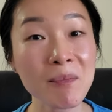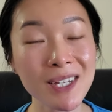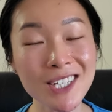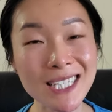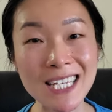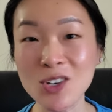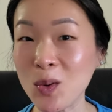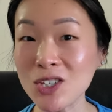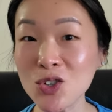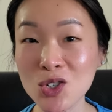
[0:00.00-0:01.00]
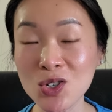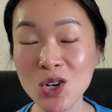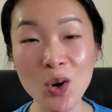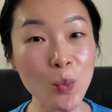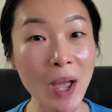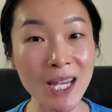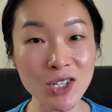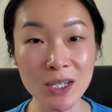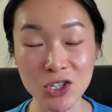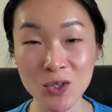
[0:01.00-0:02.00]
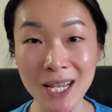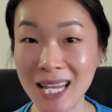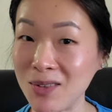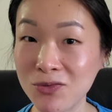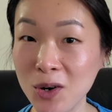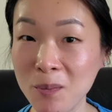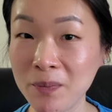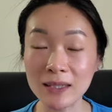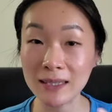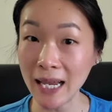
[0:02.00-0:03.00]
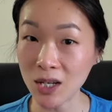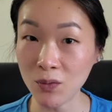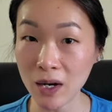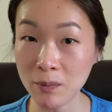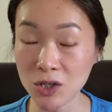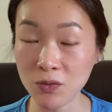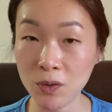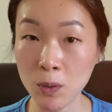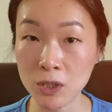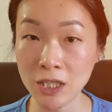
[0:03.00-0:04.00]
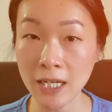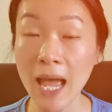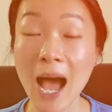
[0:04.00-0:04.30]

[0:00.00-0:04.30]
because it's always good to know where you are tuning in from. Thank you very much for watching.